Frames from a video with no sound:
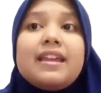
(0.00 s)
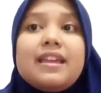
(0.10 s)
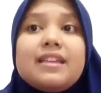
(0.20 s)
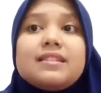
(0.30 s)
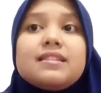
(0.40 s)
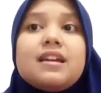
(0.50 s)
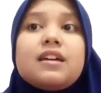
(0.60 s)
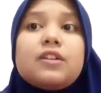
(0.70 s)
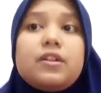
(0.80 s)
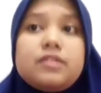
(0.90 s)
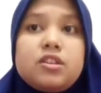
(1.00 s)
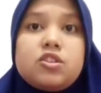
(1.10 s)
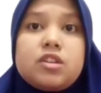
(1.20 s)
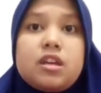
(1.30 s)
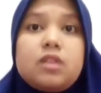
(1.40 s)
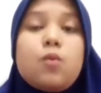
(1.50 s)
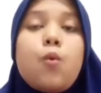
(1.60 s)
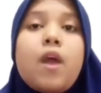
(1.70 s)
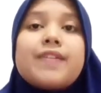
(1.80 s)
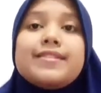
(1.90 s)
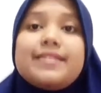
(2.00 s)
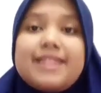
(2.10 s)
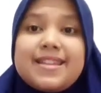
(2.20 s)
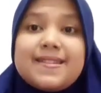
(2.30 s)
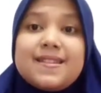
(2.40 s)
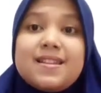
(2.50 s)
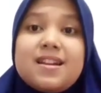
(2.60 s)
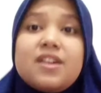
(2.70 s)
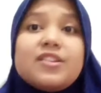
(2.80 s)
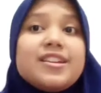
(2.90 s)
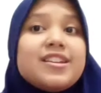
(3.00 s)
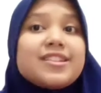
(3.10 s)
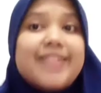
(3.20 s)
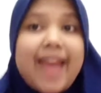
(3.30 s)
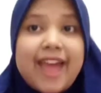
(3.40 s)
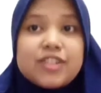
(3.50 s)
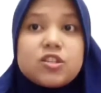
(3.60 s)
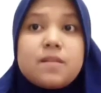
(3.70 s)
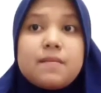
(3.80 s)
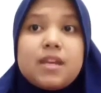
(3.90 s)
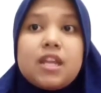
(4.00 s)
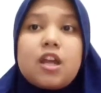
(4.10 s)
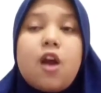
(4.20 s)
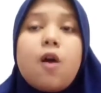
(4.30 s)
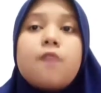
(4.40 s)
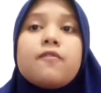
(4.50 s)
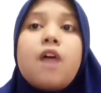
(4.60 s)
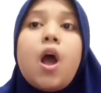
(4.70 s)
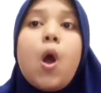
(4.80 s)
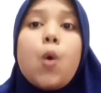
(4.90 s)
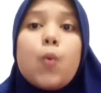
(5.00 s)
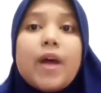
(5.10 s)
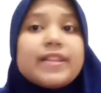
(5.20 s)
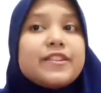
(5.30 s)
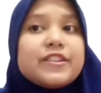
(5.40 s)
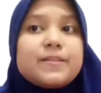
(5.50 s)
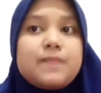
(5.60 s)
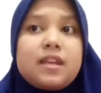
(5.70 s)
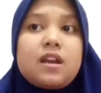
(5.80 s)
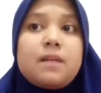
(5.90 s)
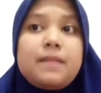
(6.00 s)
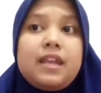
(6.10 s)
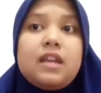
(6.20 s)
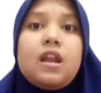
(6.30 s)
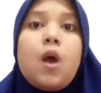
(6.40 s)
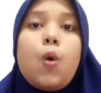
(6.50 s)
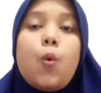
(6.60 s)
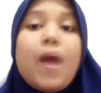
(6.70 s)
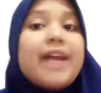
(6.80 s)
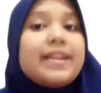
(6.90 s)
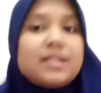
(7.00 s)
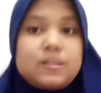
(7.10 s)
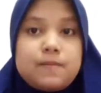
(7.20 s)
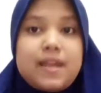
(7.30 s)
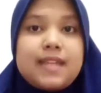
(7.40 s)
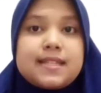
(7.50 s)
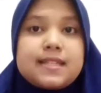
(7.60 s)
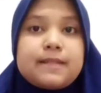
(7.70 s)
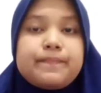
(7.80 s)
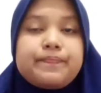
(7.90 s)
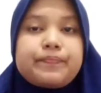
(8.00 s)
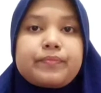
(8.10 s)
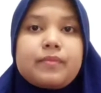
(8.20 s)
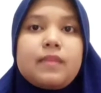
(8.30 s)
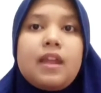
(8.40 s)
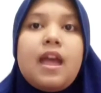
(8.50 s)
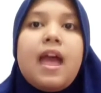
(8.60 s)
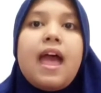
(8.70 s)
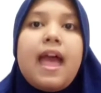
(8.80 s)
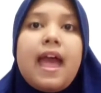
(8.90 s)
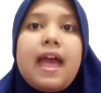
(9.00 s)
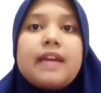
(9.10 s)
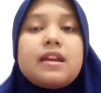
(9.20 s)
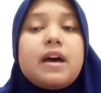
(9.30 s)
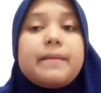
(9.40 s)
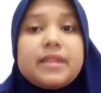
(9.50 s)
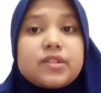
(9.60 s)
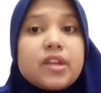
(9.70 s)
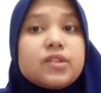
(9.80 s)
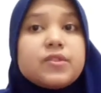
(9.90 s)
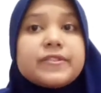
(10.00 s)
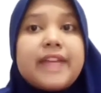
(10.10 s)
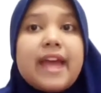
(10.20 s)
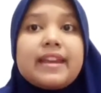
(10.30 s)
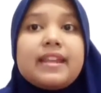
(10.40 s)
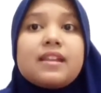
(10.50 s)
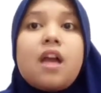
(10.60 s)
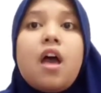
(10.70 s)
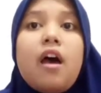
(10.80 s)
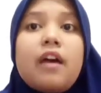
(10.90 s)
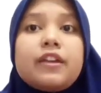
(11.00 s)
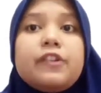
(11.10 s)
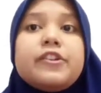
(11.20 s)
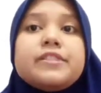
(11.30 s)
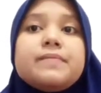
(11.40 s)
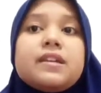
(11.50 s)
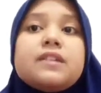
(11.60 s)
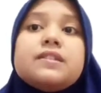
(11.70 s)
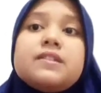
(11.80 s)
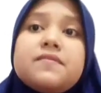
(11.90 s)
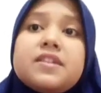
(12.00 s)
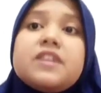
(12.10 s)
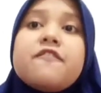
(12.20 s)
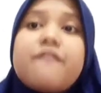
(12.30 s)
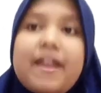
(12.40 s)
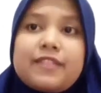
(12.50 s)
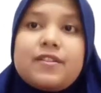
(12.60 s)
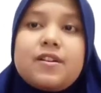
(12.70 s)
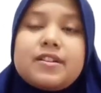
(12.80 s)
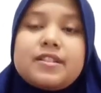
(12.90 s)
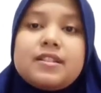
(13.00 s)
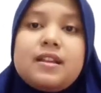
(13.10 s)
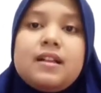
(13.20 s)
is a condition where the listener didn't catch the meaning of what the speaker means when he speaks. And a misunderstanding occurs because several factors.